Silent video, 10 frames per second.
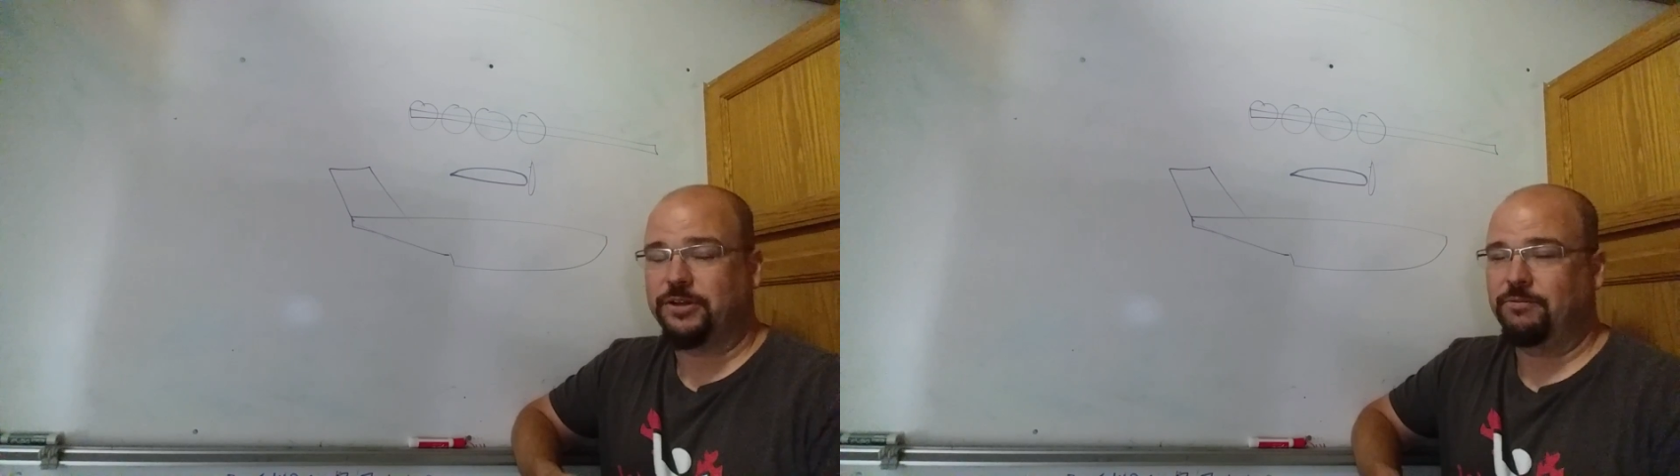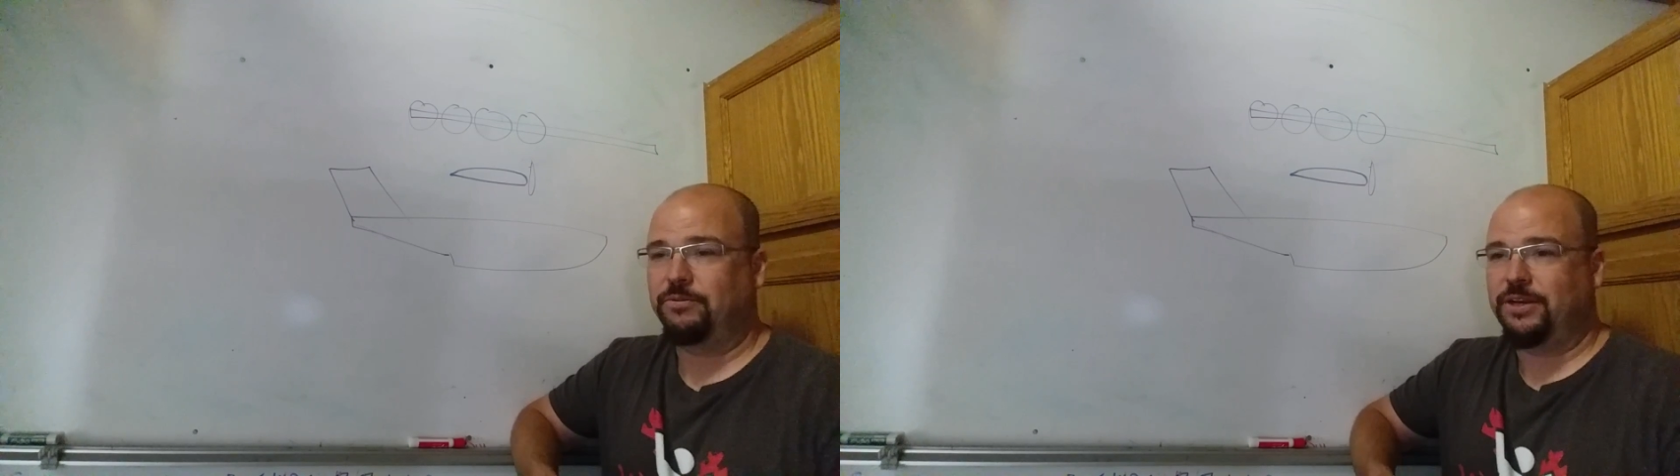
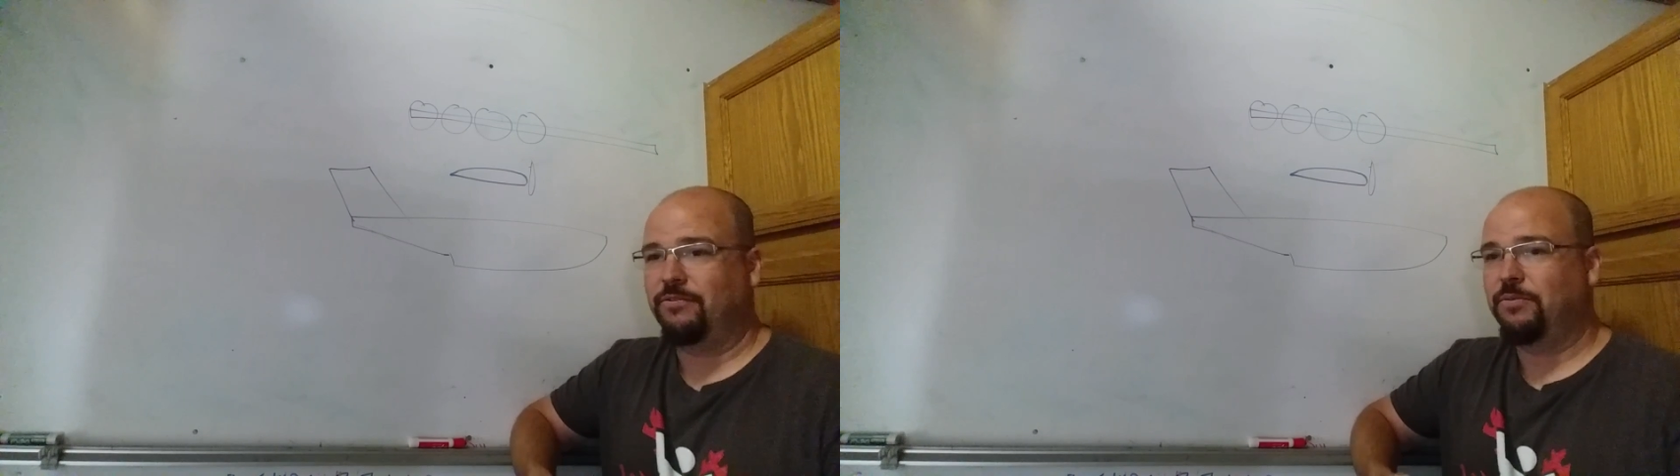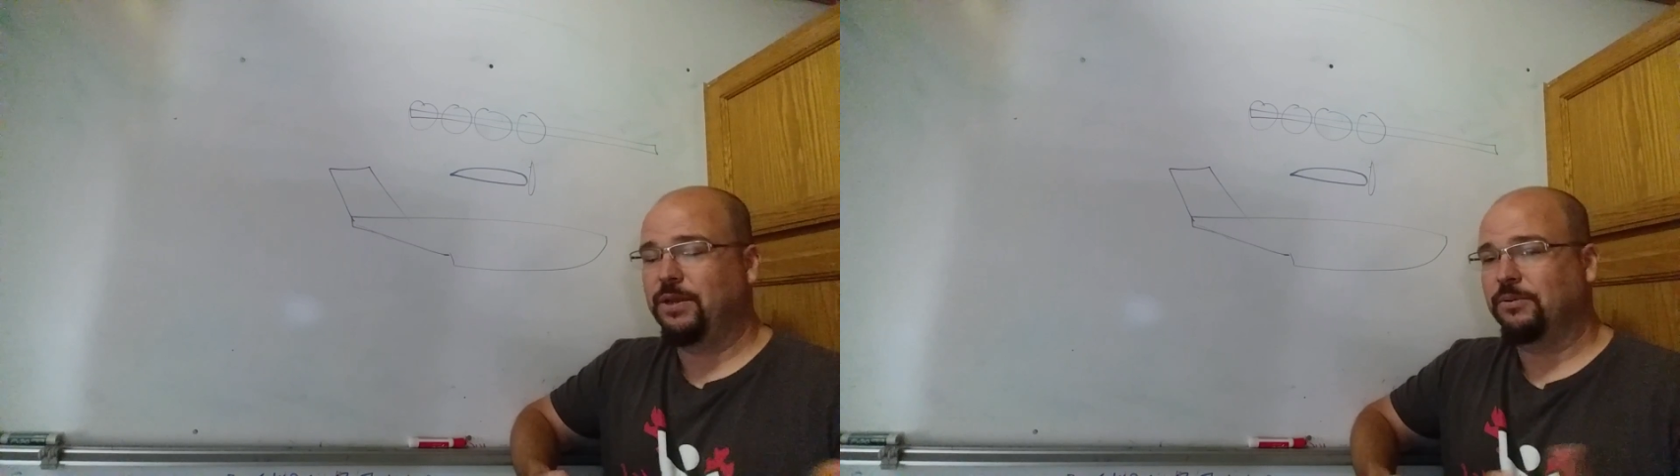so I would
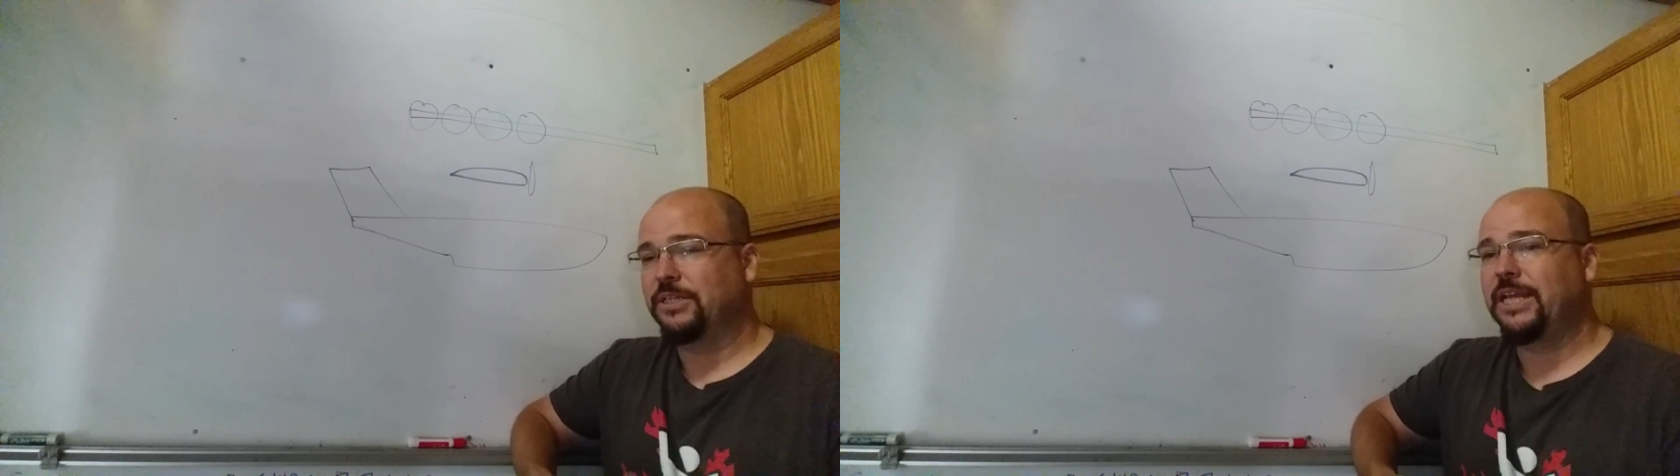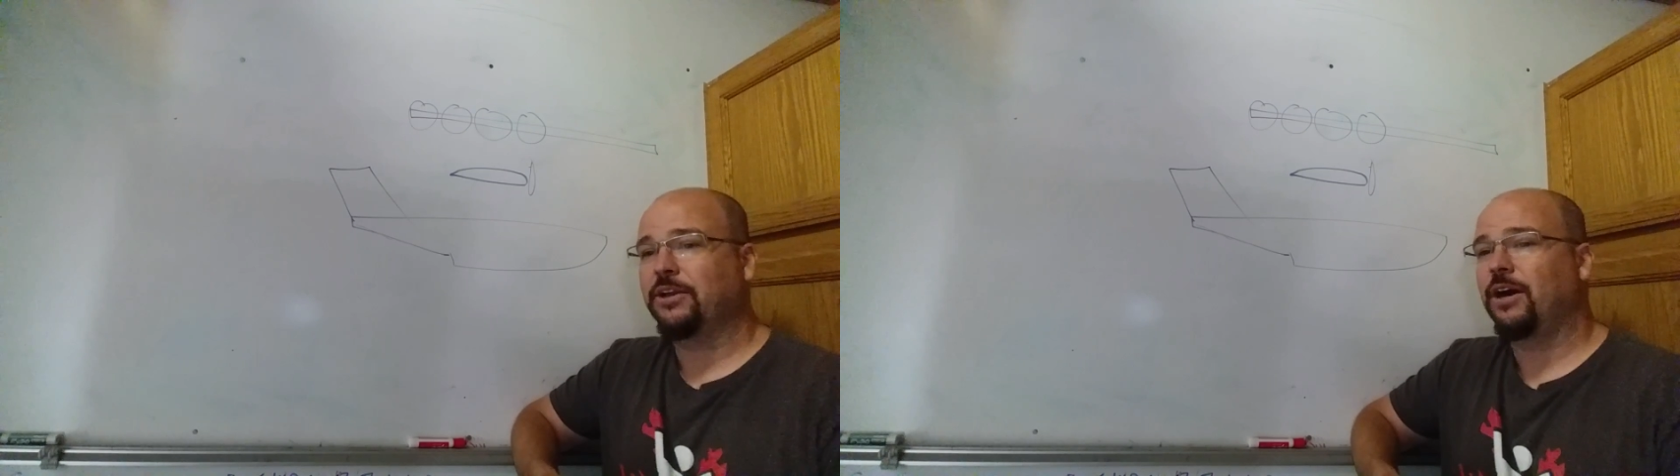never be able
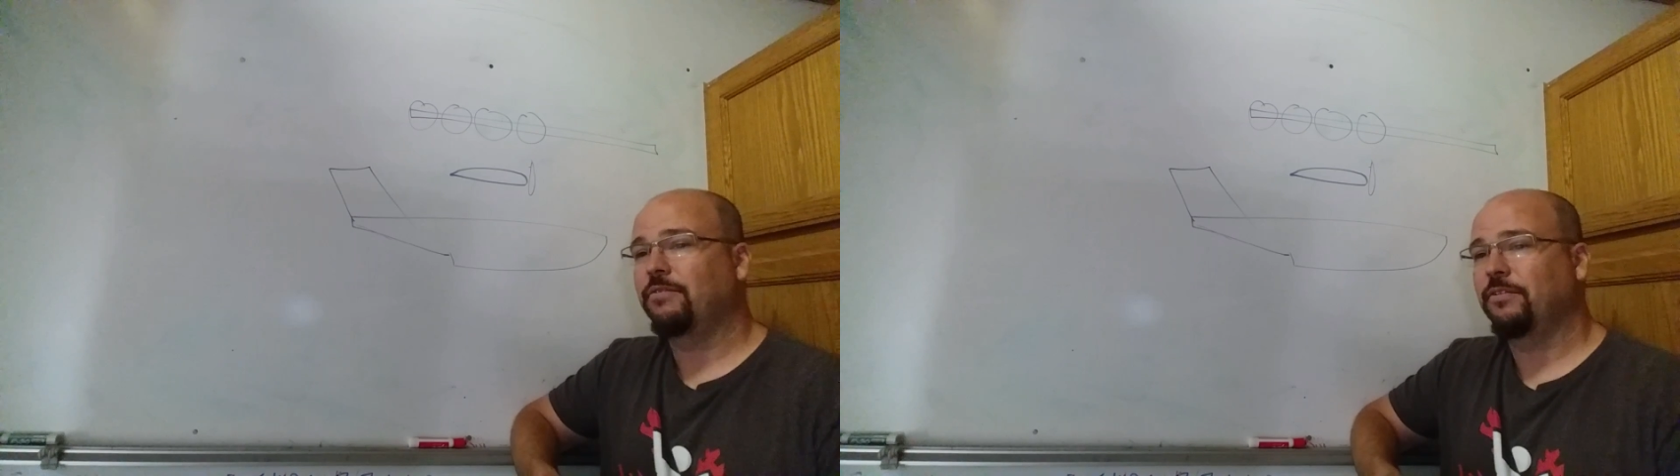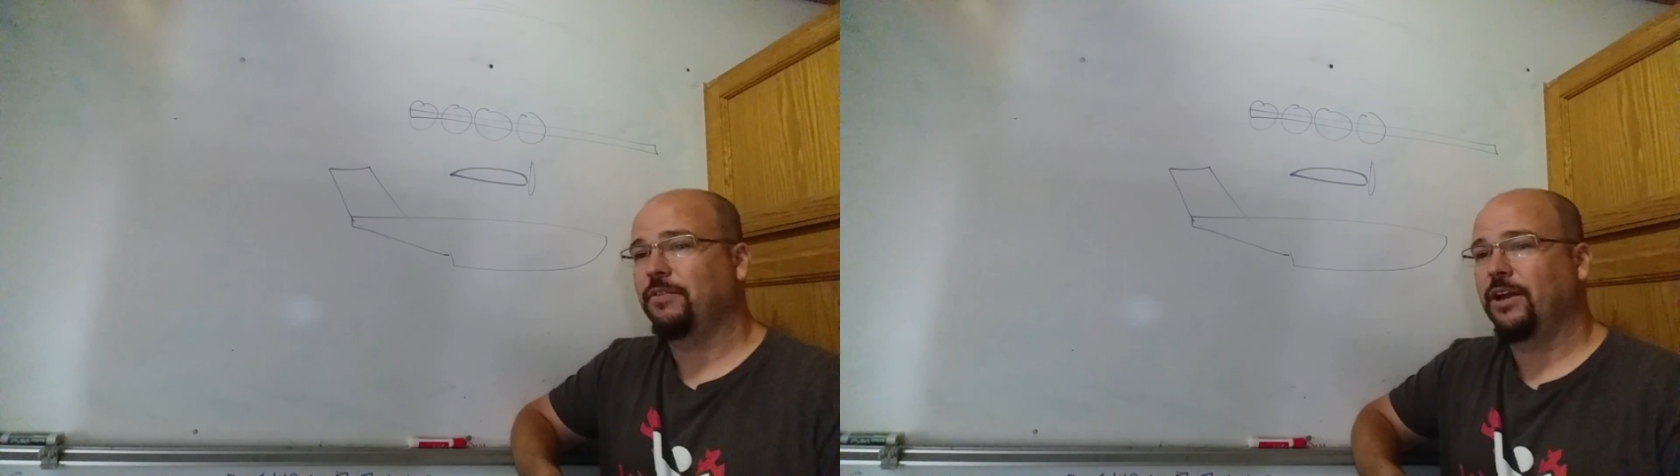to take
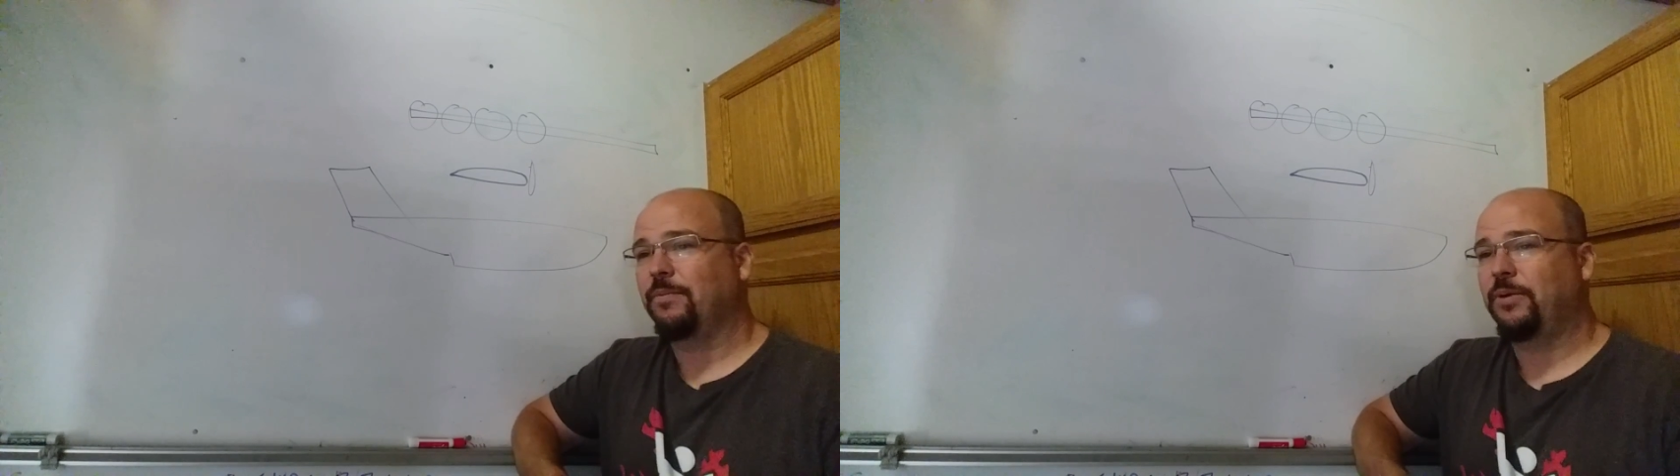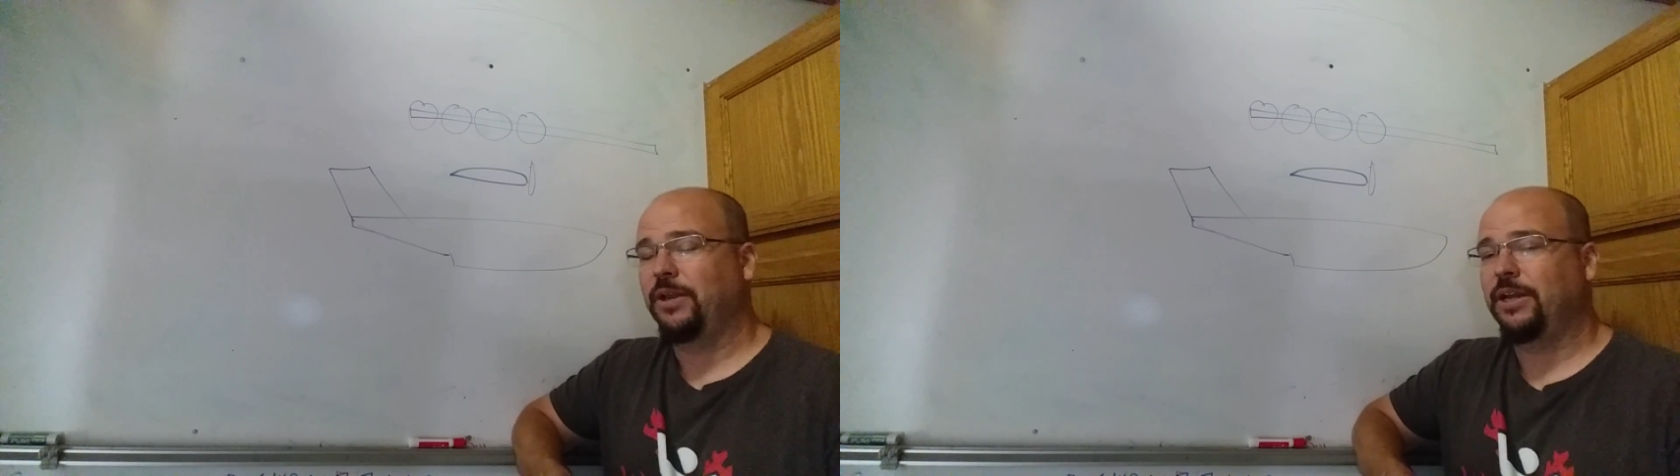off if I
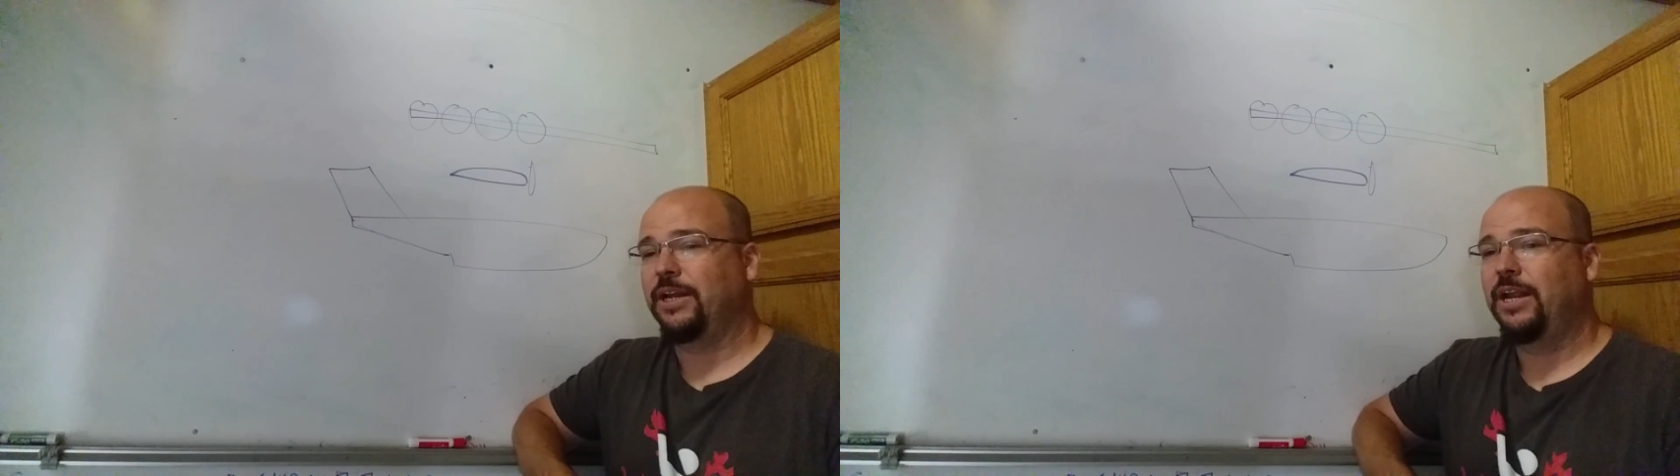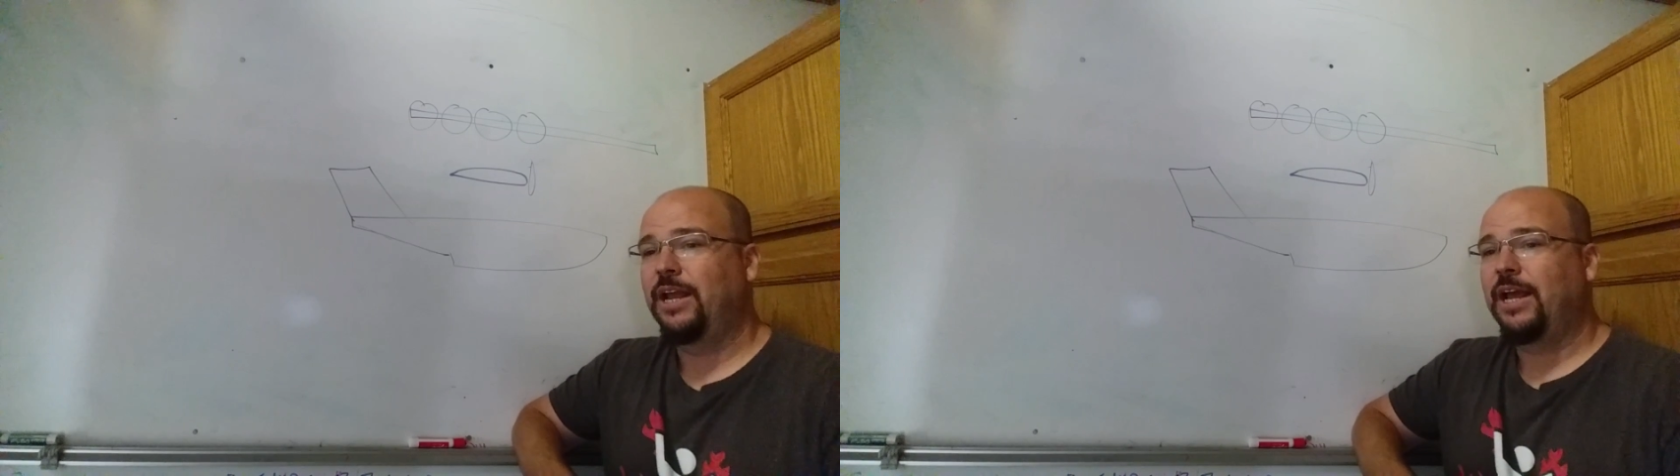operated it